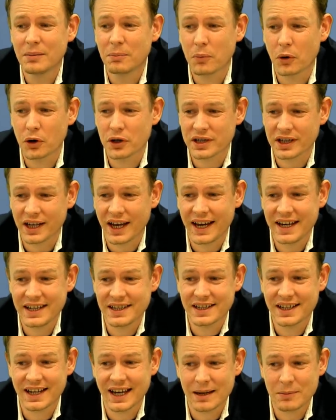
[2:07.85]
board
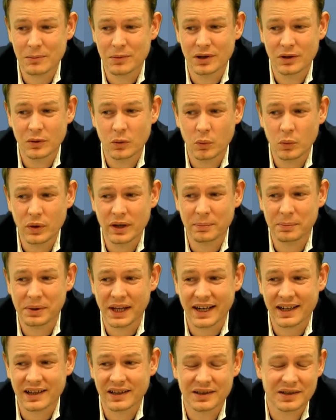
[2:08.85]
8 game with
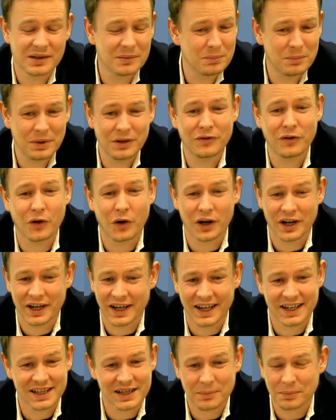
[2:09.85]
black before I
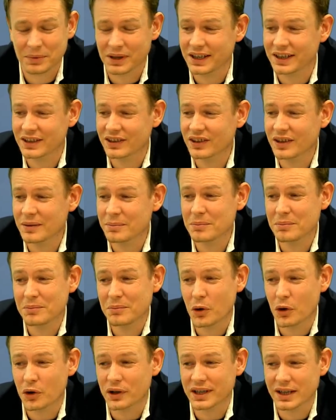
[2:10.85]
end up playing some
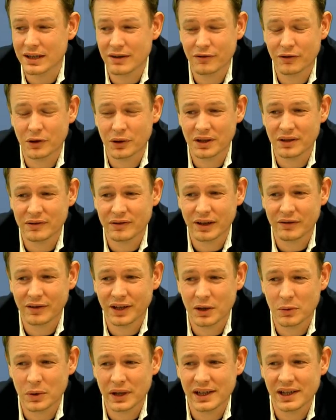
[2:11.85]
boring e4, e5
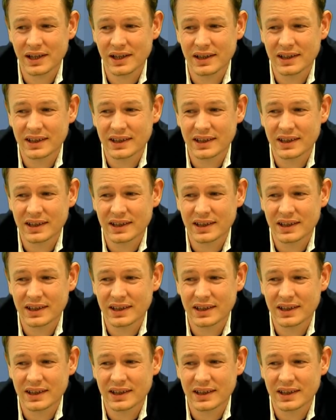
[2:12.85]
anyway.